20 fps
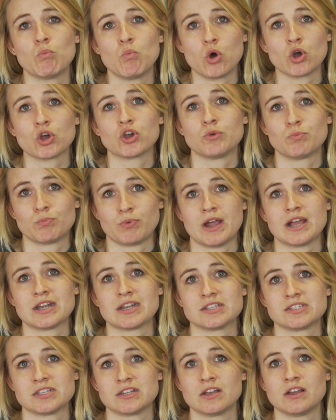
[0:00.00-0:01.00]
what good
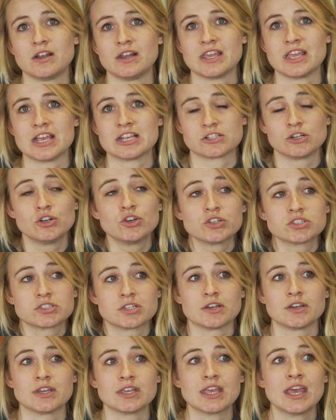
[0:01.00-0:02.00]
practice in early years looks
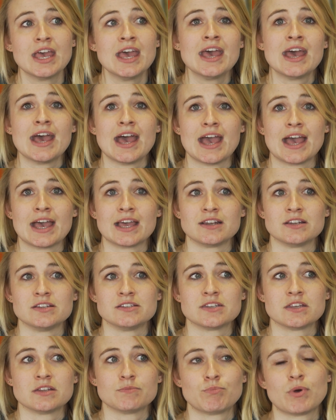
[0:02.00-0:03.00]
like,
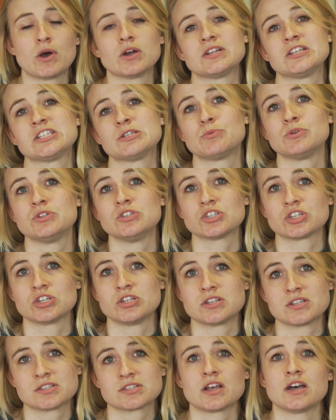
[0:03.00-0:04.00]
and participants
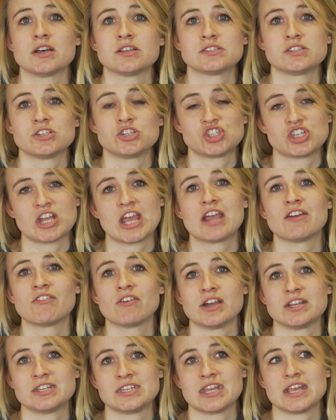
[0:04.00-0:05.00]
can discuss and share
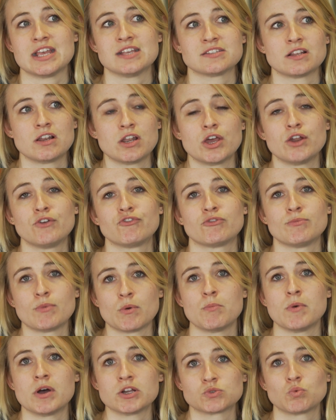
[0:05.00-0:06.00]
ideas and learn from
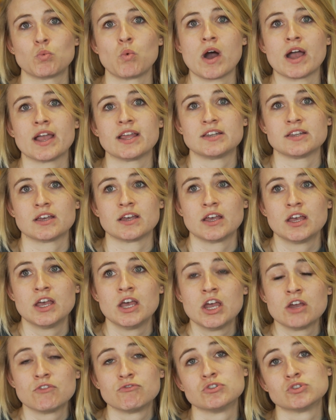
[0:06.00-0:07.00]
a much wider
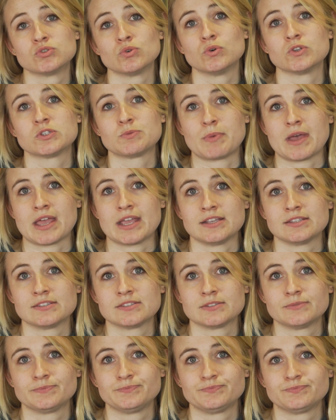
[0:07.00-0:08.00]
resource
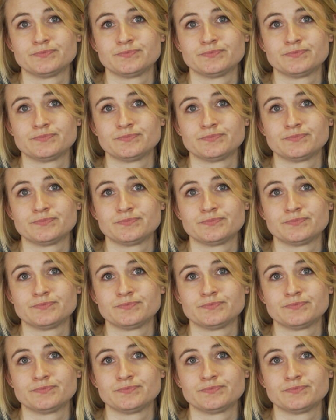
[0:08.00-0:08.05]
base.